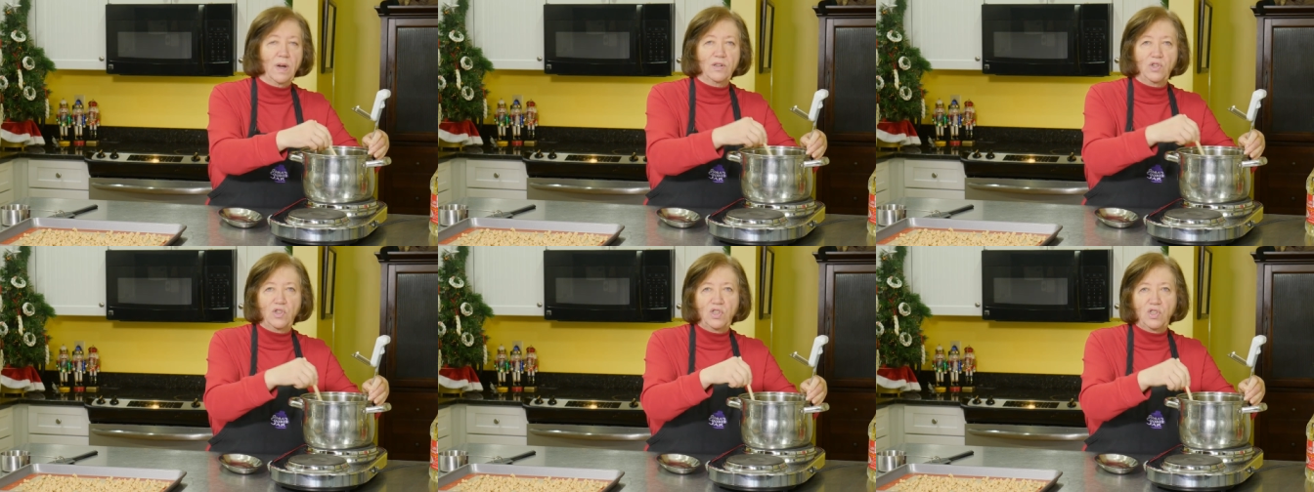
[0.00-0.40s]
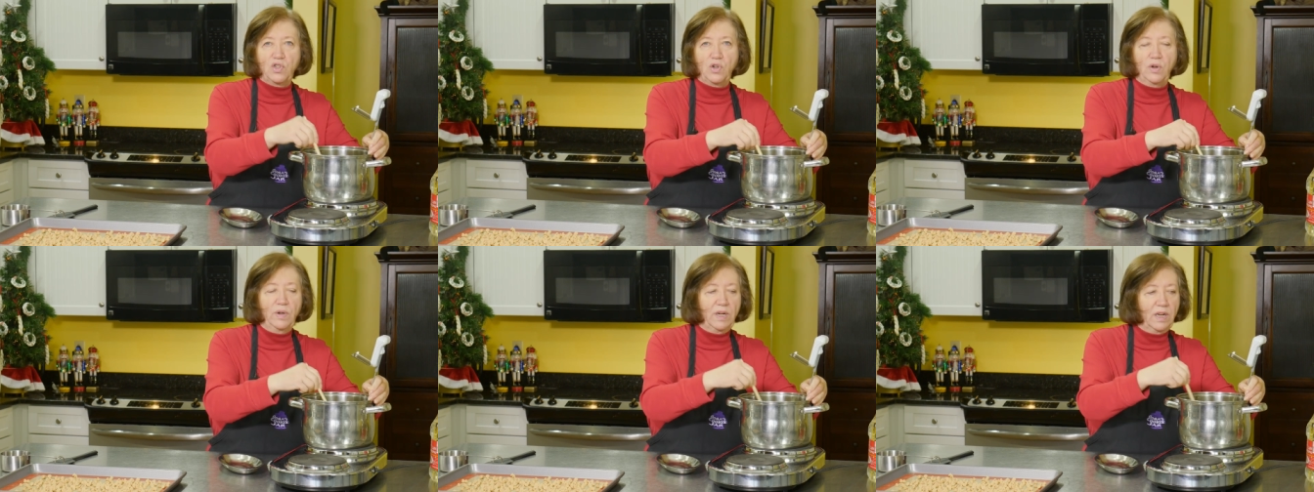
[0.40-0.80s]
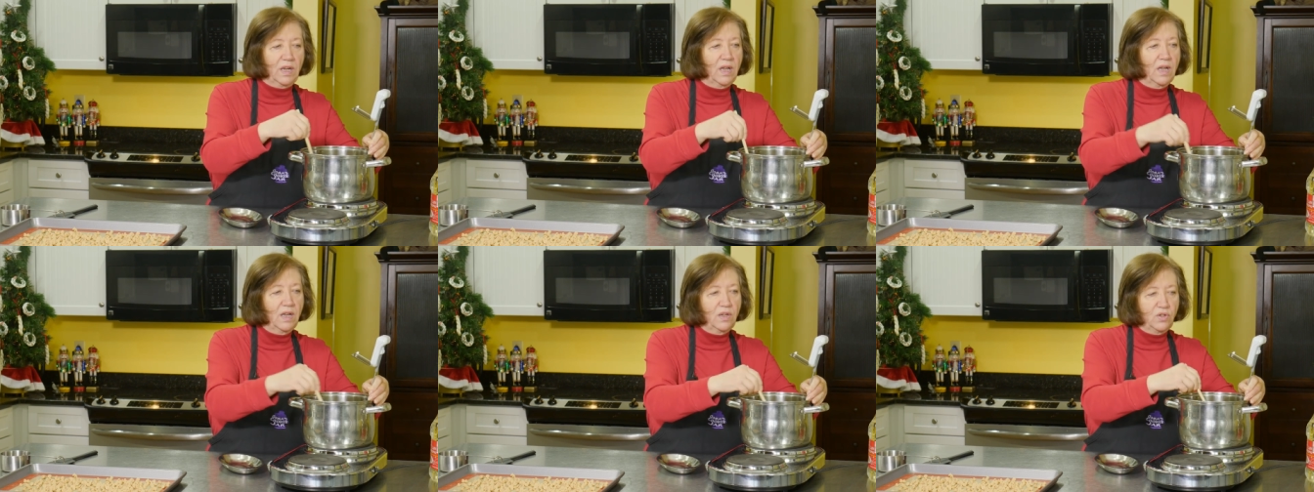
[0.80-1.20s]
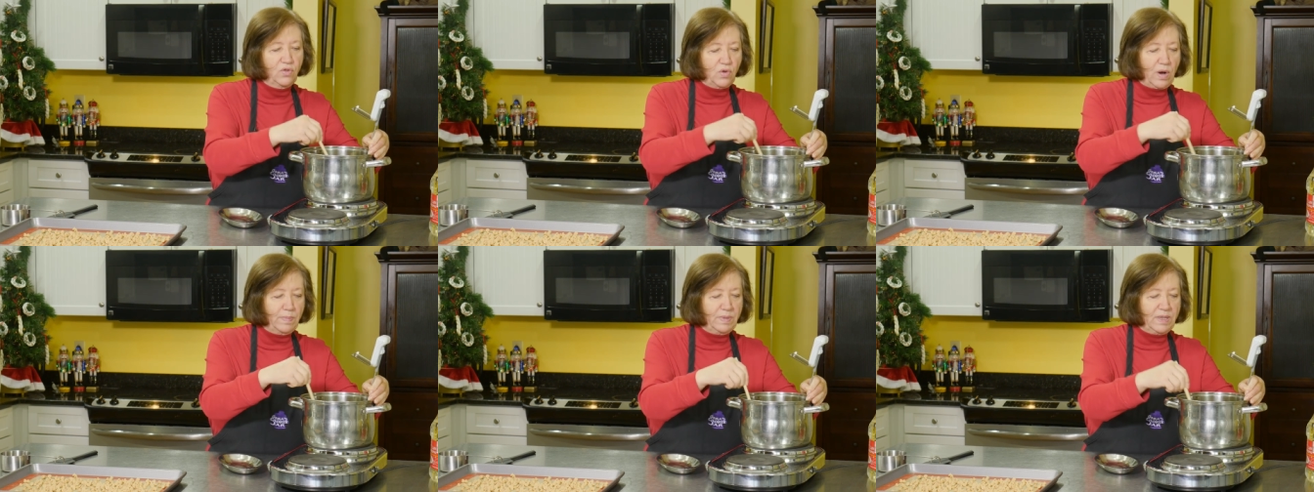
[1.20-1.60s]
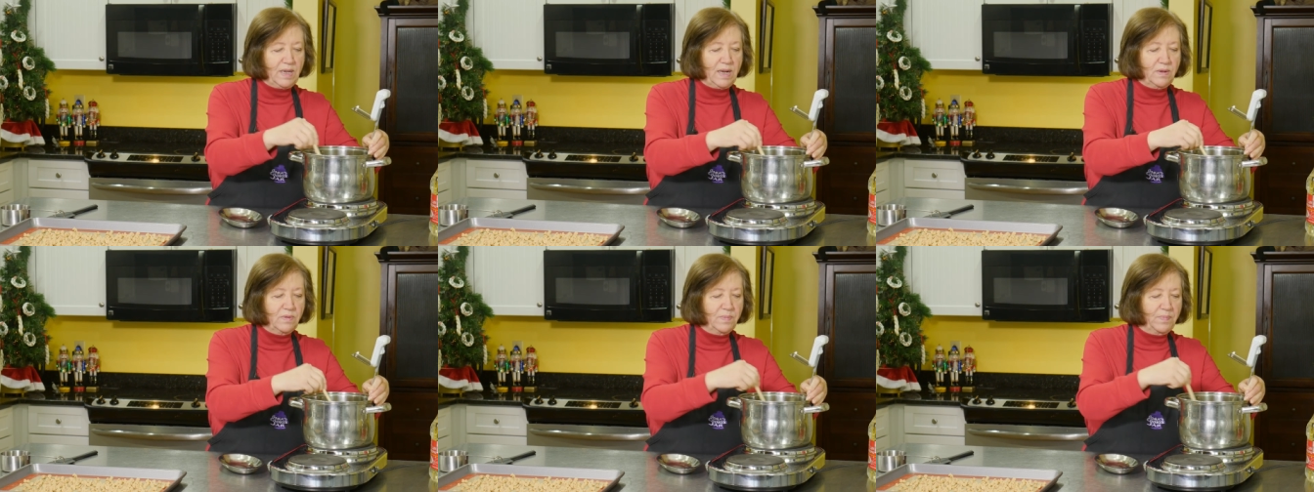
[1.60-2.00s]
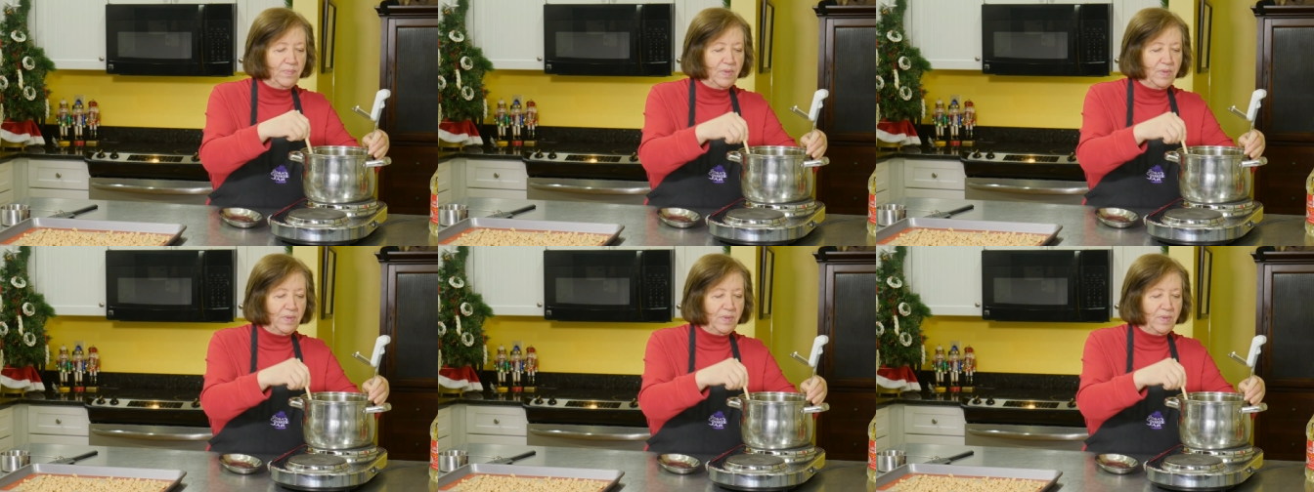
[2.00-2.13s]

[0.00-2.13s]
I just stir it, it drops down.